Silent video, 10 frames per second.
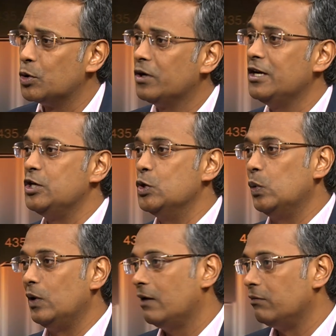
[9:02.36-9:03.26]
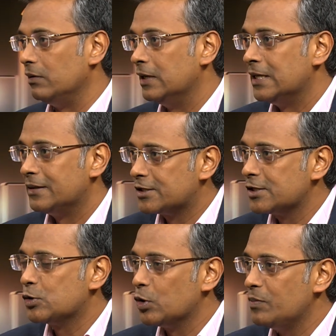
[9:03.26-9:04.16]
a totally new level.
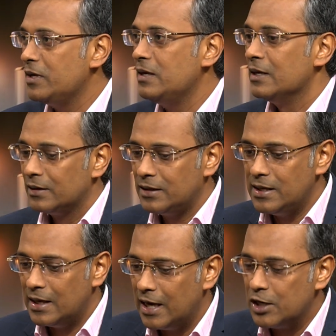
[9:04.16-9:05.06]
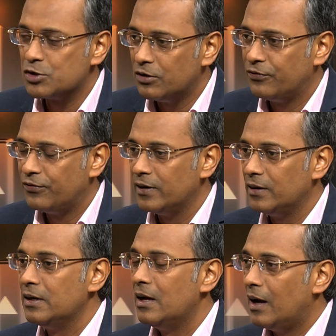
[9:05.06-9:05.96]
This is going to be the age of
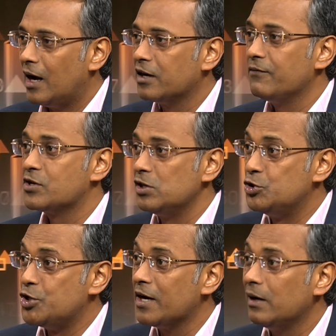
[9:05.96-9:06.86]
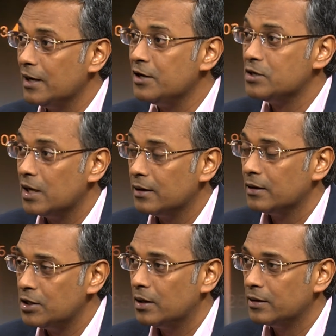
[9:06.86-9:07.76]
artificial general
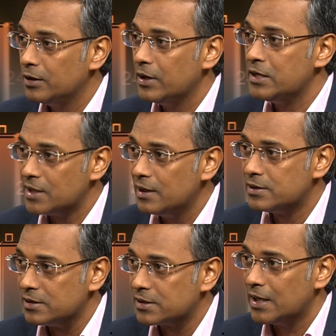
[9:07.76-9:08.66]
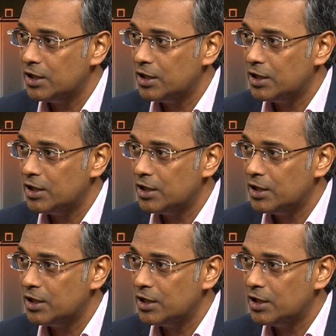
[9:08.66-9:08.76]
intelligence,